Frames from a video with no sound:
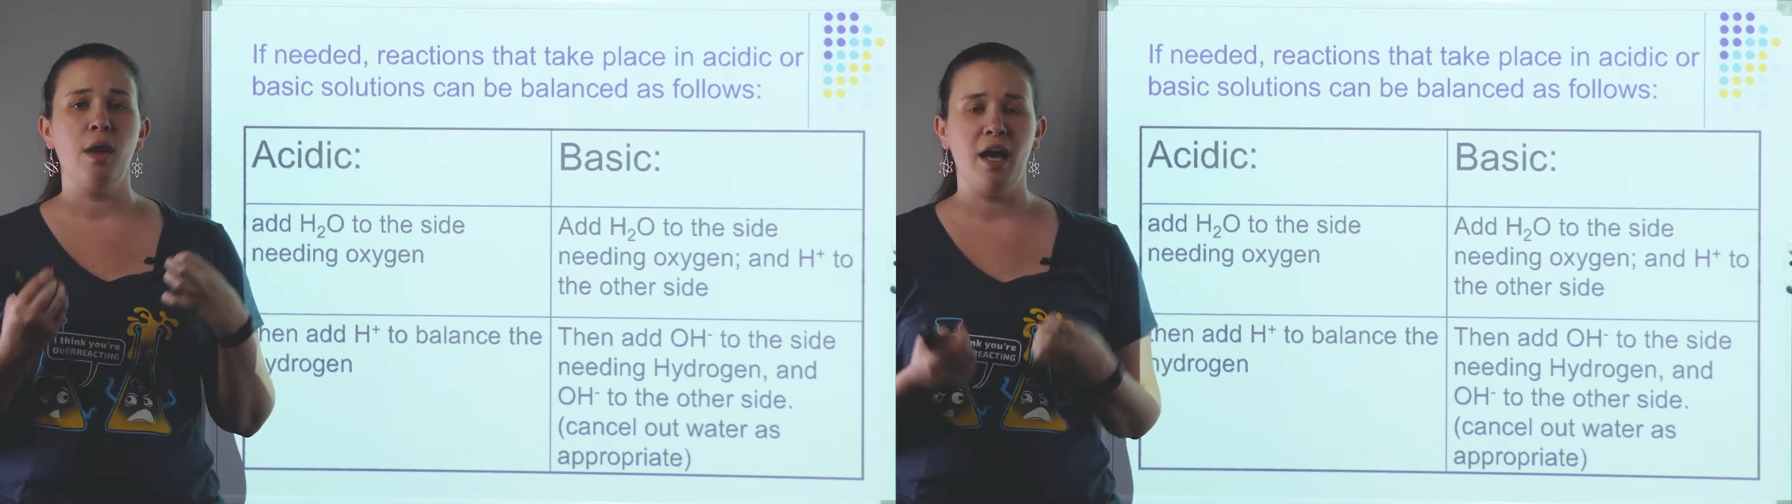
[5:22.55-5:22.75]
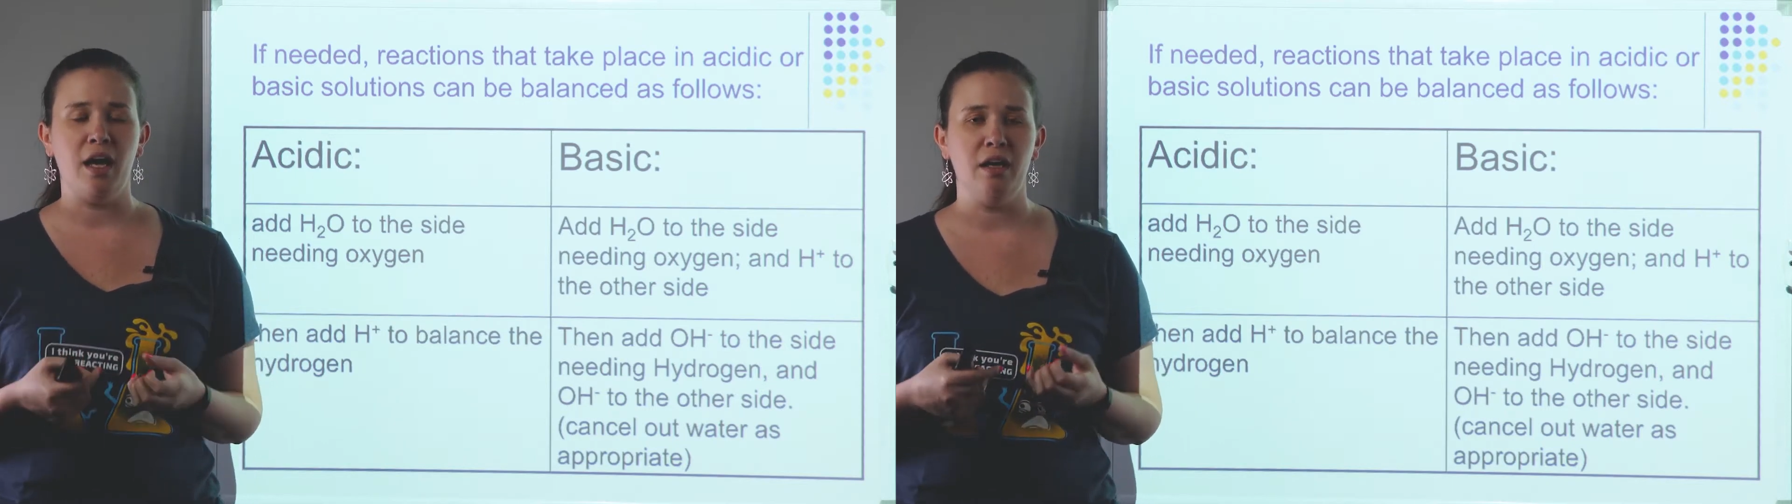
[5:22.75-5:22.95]

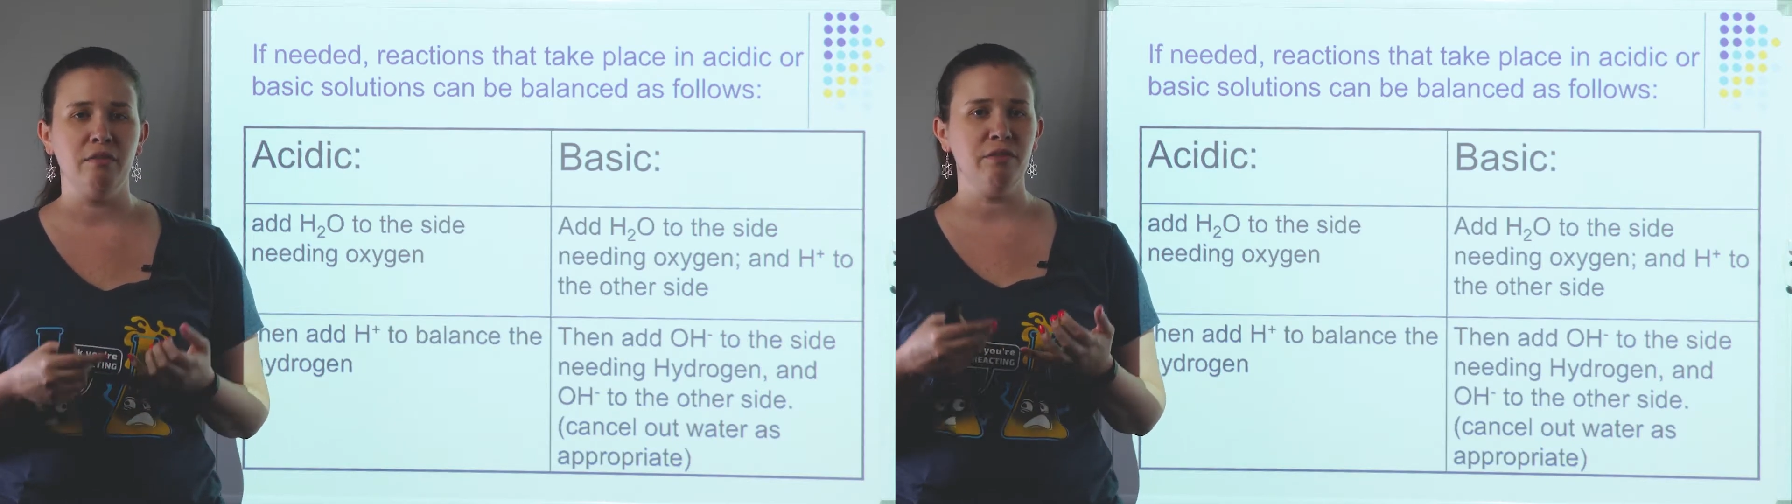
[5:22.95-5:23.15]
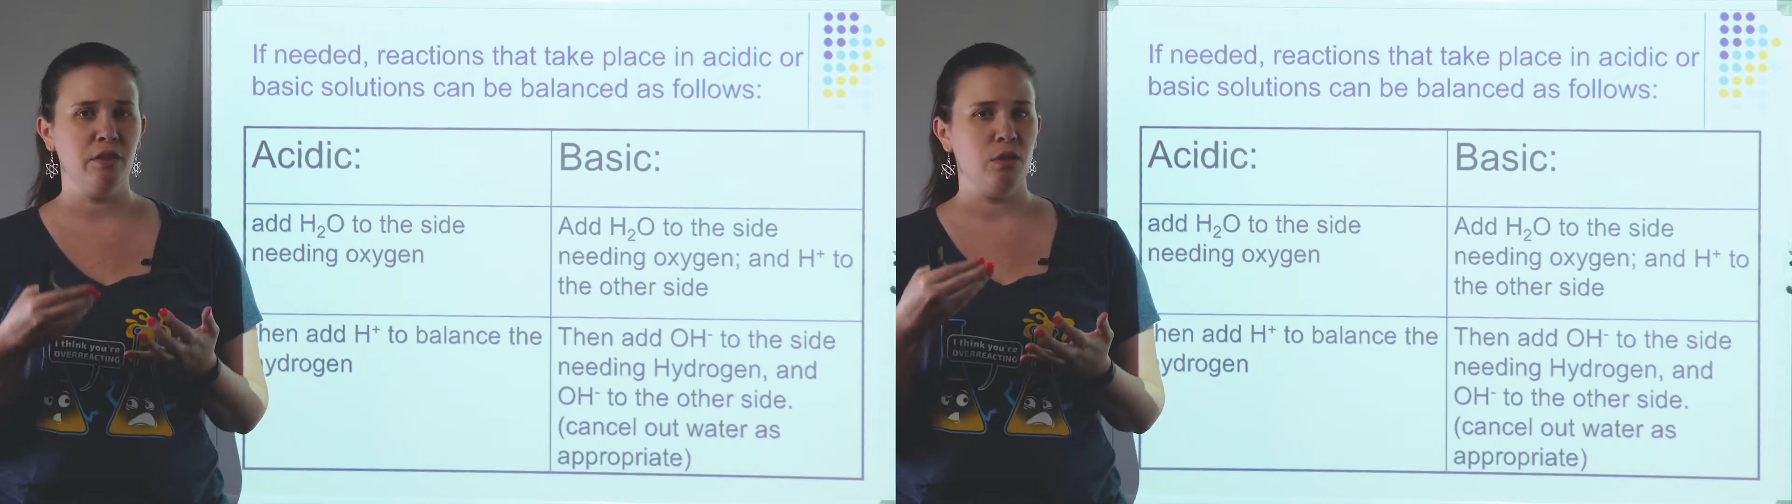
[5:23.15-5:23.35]

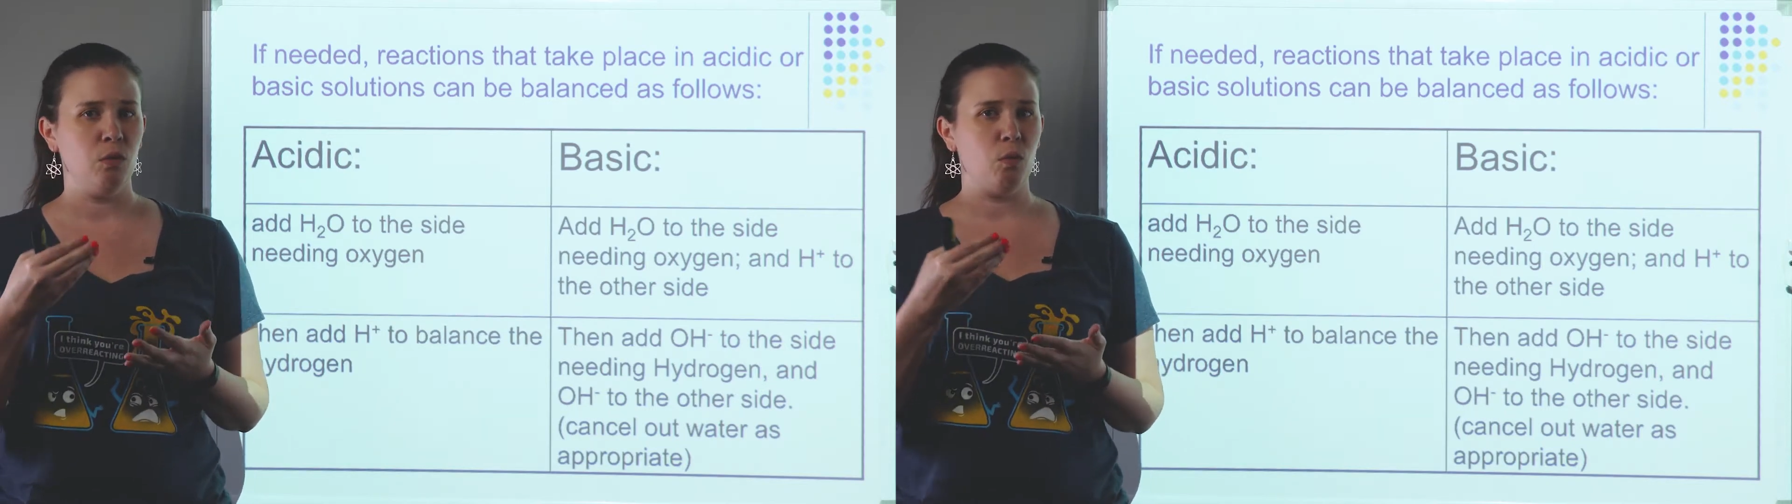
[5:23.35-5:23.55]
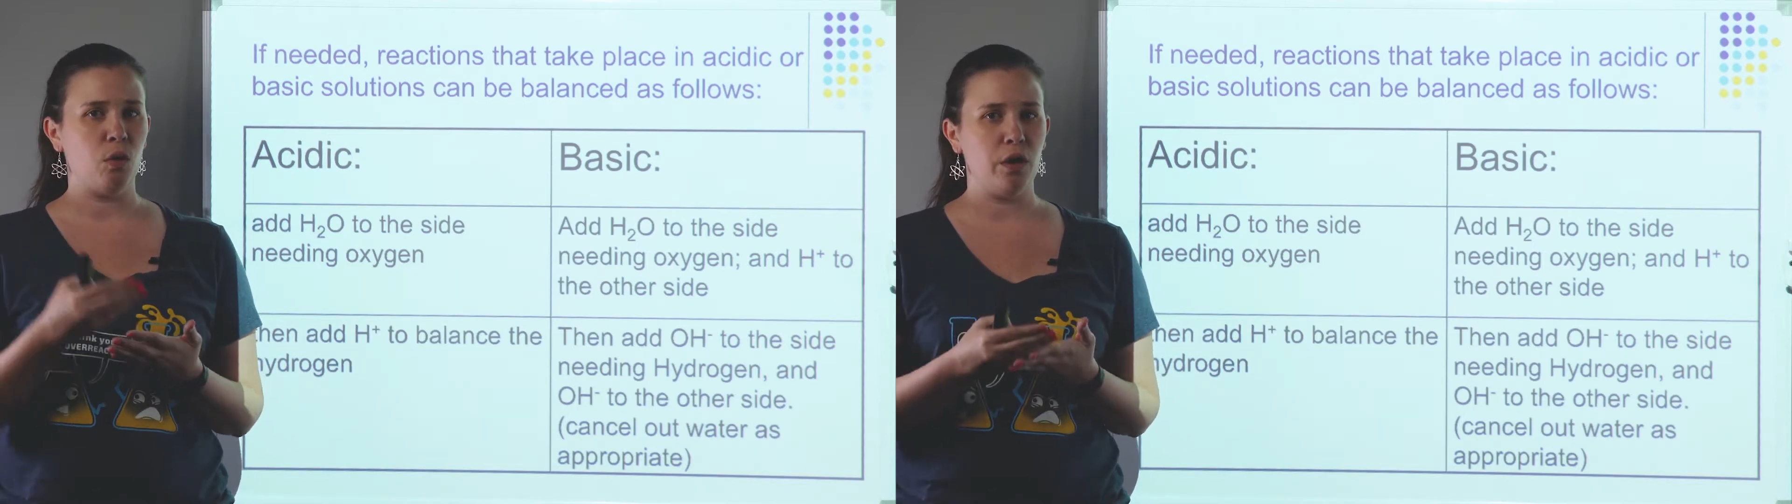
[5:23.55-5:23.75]
have
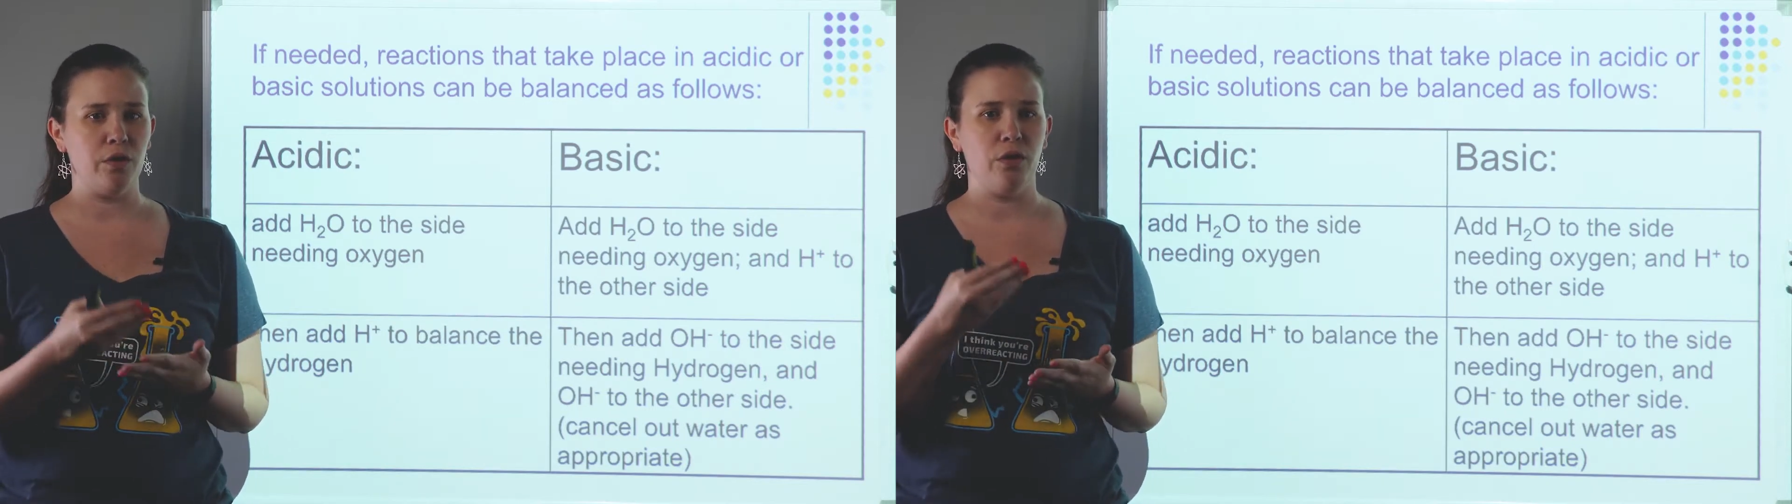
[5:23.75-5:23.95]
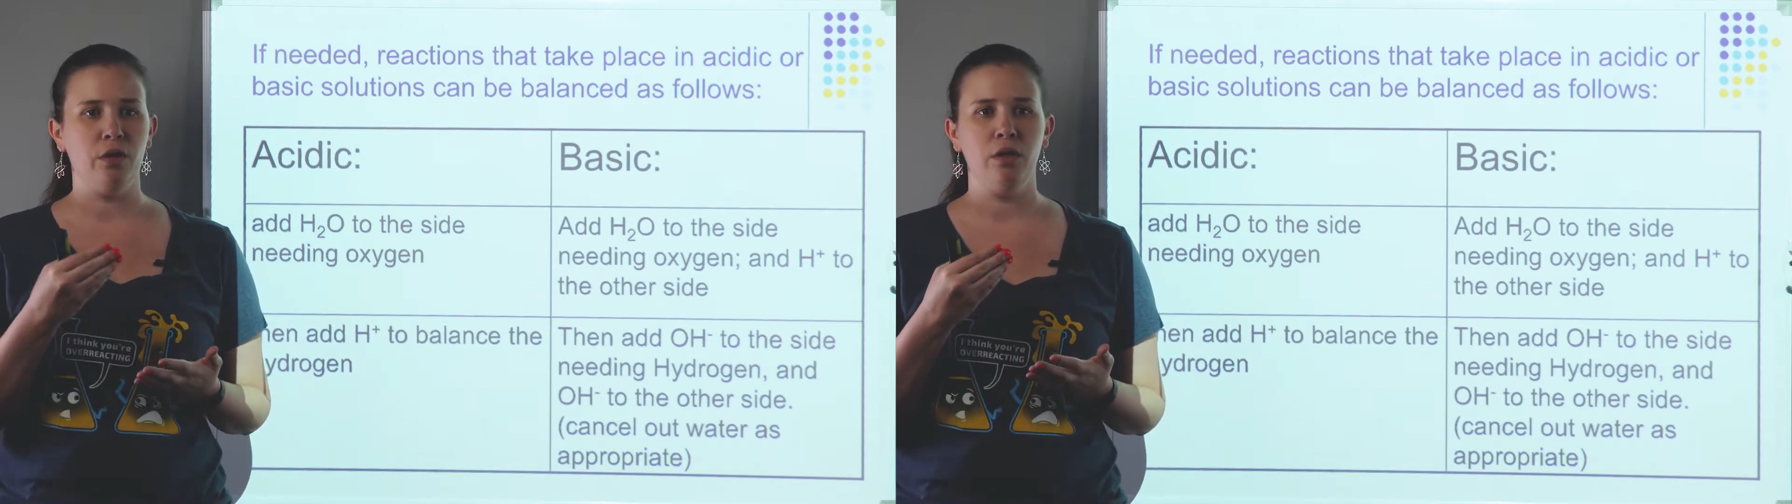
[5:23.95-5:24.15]

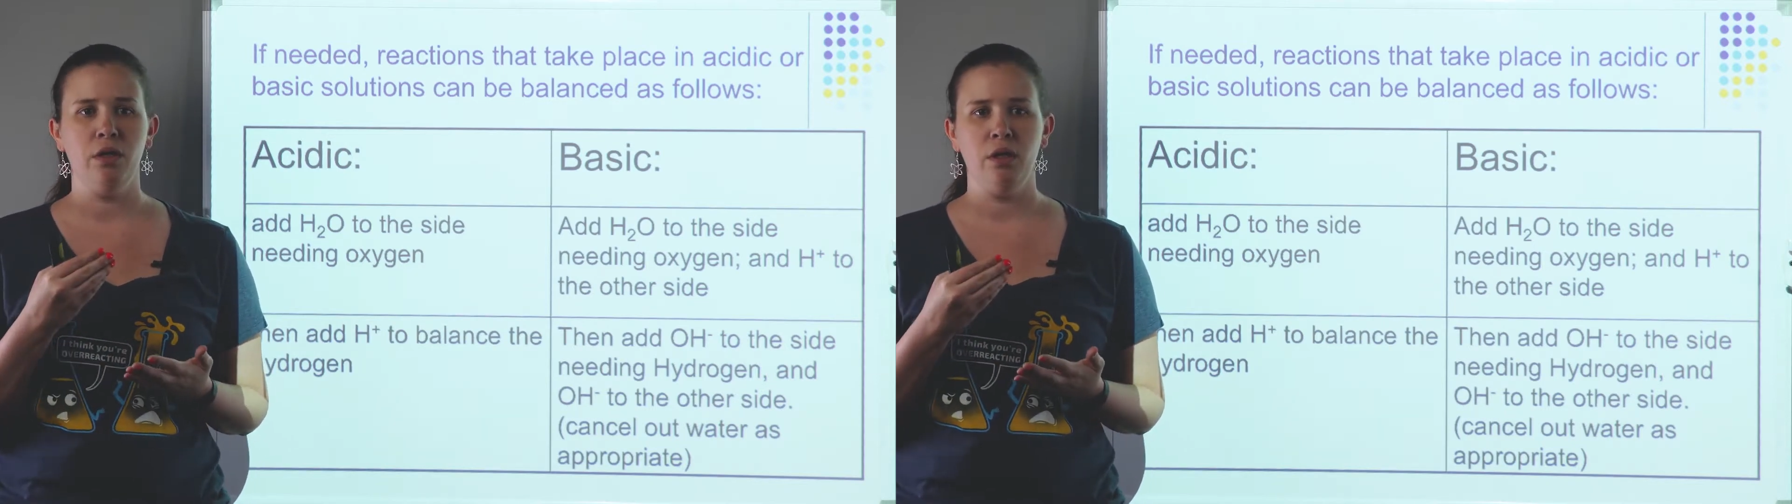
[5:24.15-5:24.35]
water